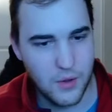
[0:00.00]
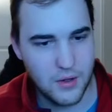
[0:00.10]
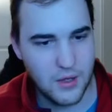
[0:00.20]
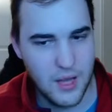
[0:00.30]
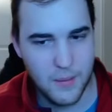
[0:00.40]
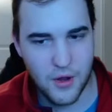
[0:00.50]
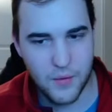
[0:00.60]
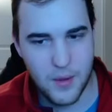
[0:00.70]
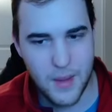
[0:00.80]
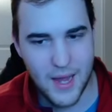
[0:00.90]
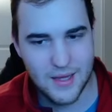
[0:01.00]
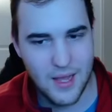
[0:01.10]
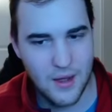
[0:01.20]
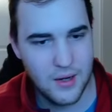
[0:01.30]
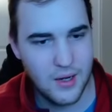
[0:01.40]
came all the way back
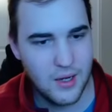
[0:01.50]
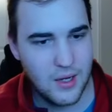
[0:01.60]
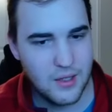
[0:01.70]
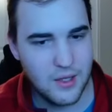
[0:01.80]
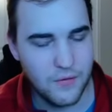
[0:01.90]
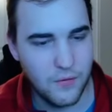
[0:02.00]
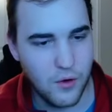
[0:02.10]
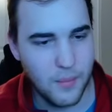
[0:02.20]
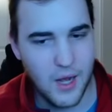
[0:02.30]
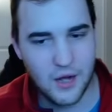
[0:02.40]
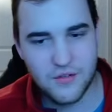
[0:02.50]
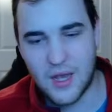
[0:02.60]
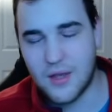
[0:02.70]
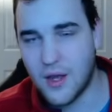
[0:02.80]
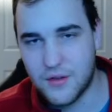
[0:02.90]
down to $4.
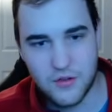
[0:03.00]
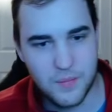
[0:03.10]
I cut this